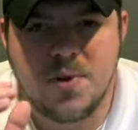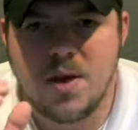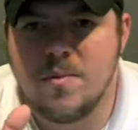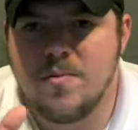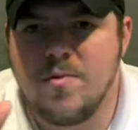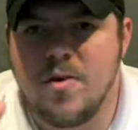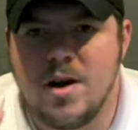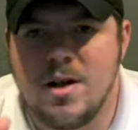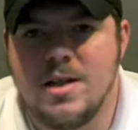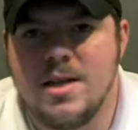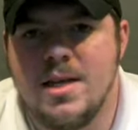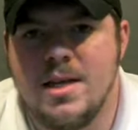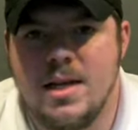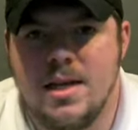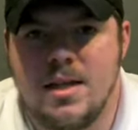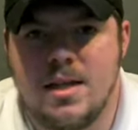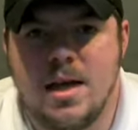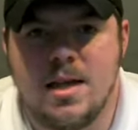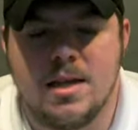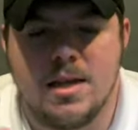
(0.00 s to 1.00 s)
I'm finally
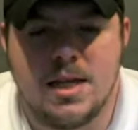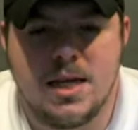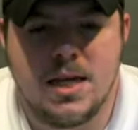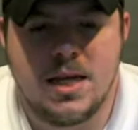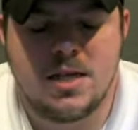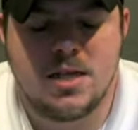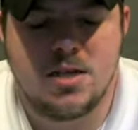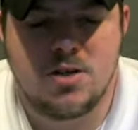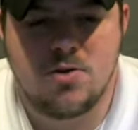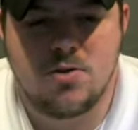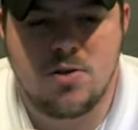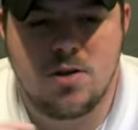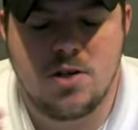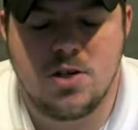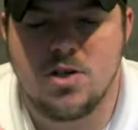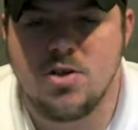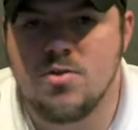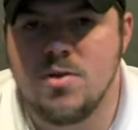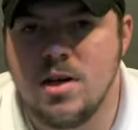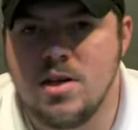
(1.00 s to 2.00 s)
hitting that last
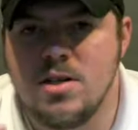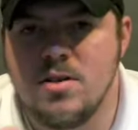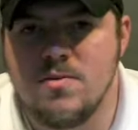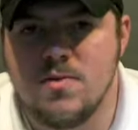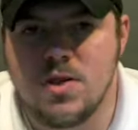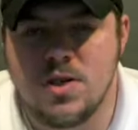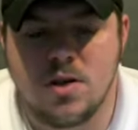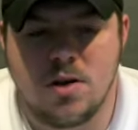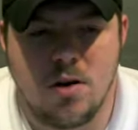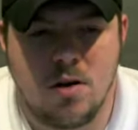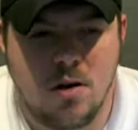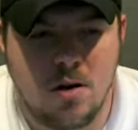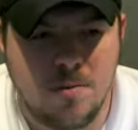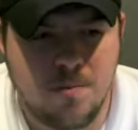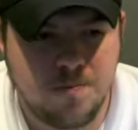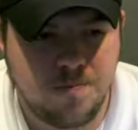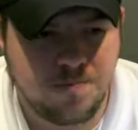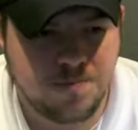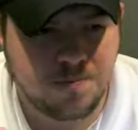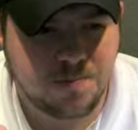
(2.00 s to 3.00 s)
stretch of cigar.